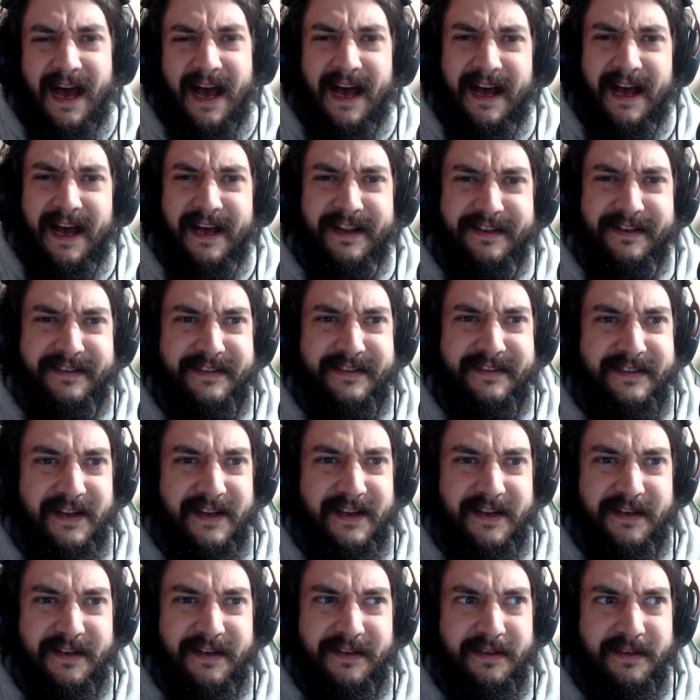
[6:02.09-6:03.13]
And
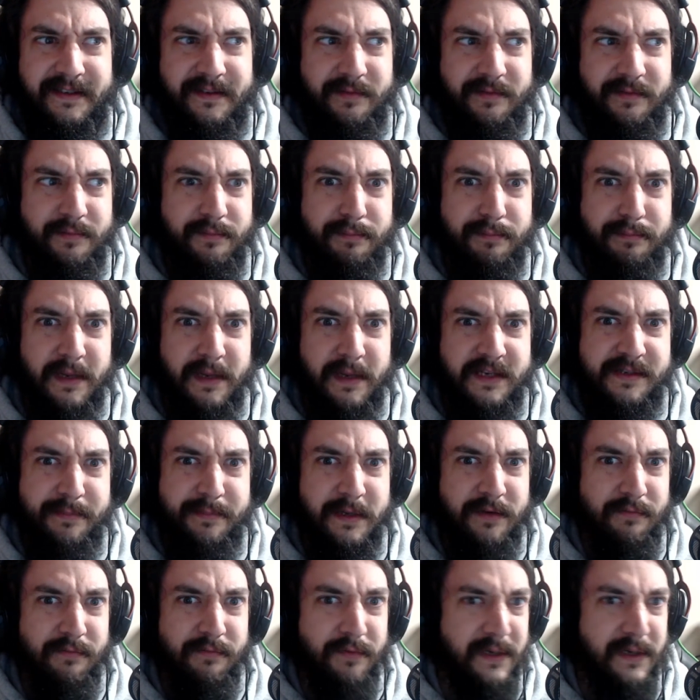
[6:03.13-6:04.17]
it makes
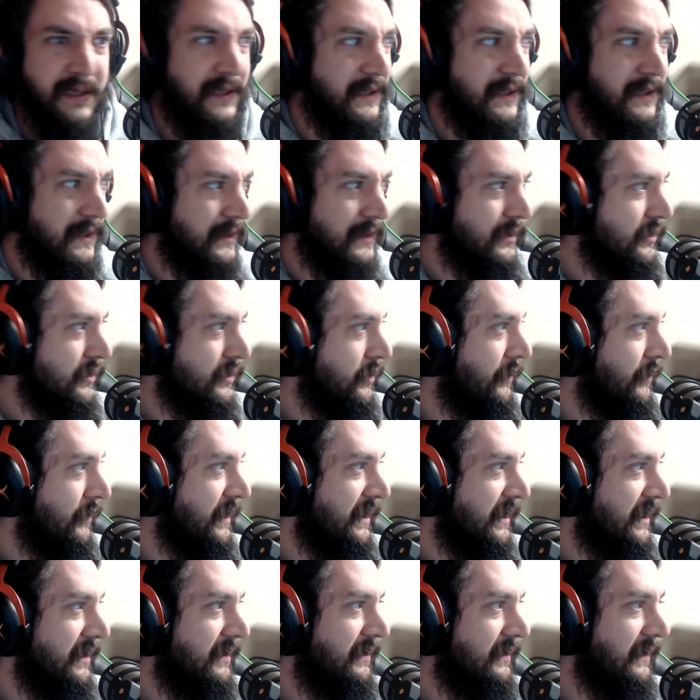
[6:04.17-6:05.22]
me really
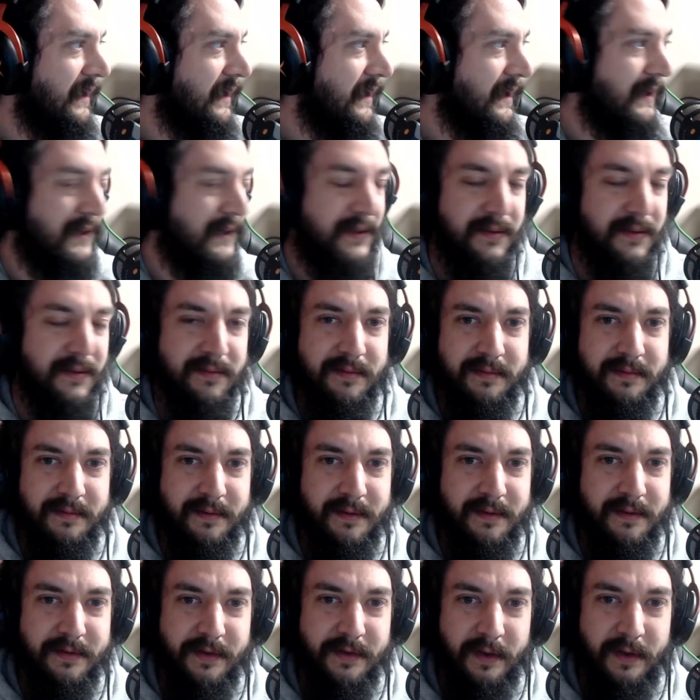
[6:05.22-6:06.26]
enjoy the
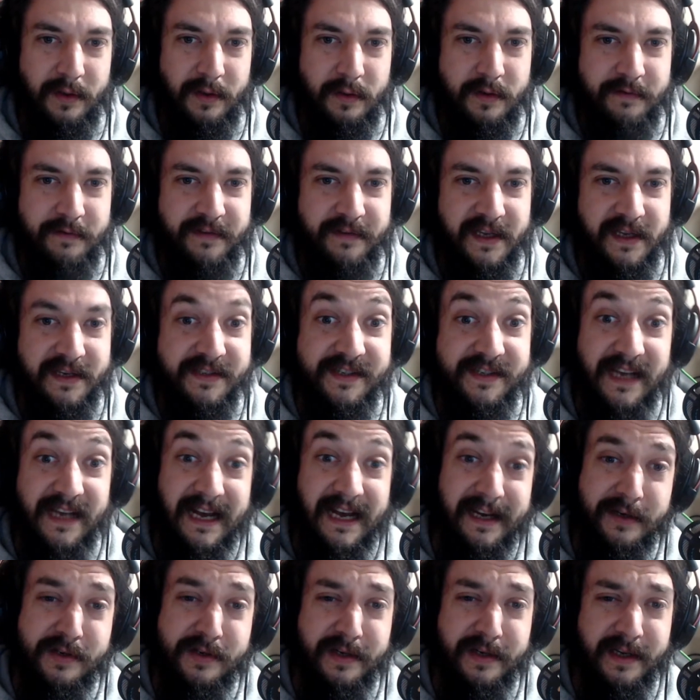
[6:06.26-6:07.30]
look of things.
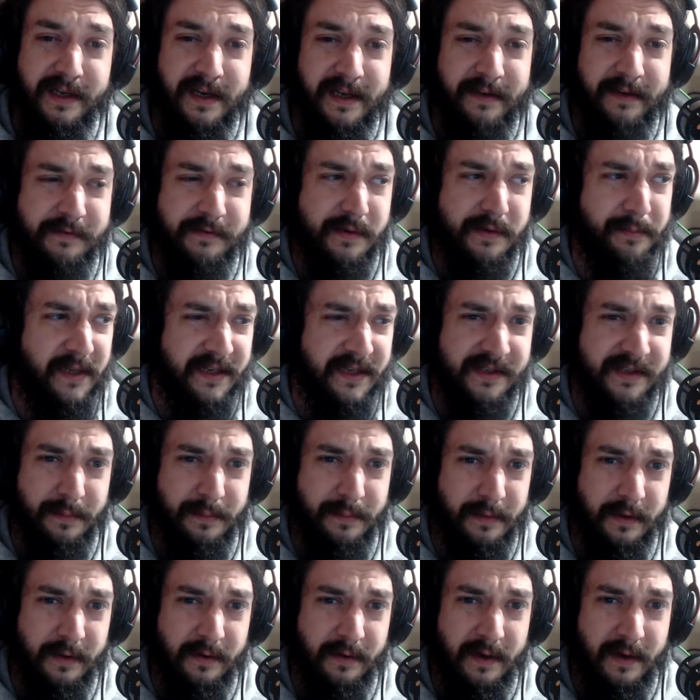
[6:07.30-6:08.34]
Actually, I have something
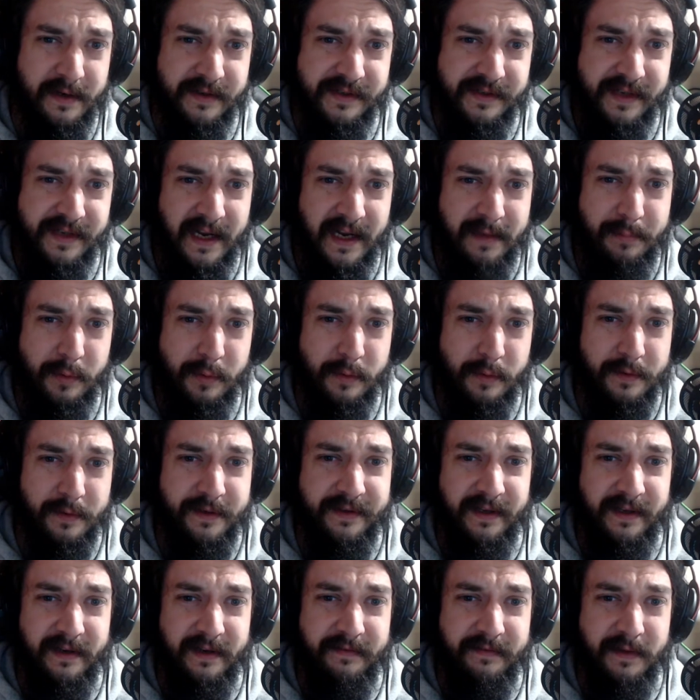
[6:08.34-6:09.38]
similar on a
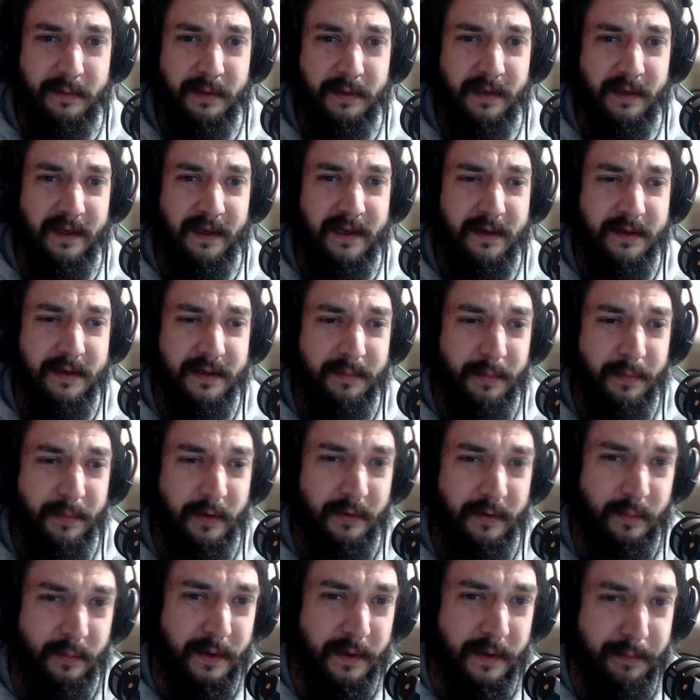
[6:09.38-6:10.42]
skateboard that I found online and
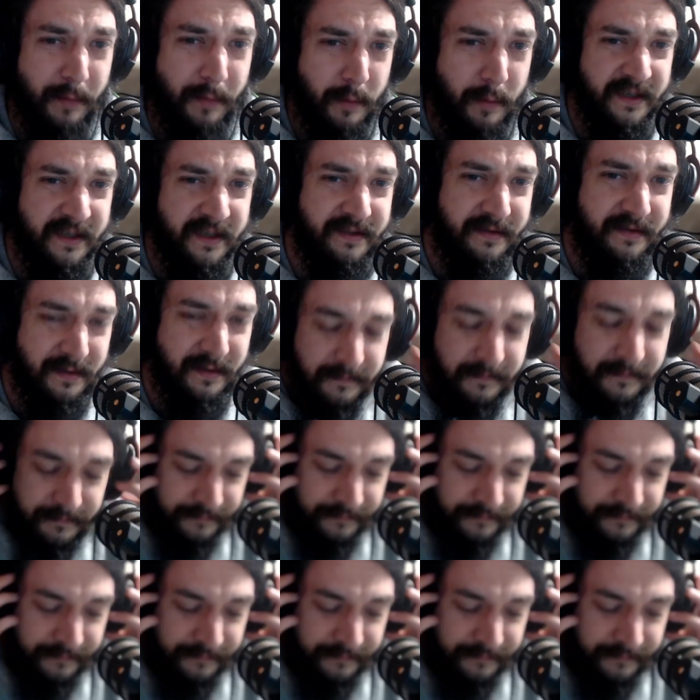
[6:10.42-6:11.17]
bought. One moment.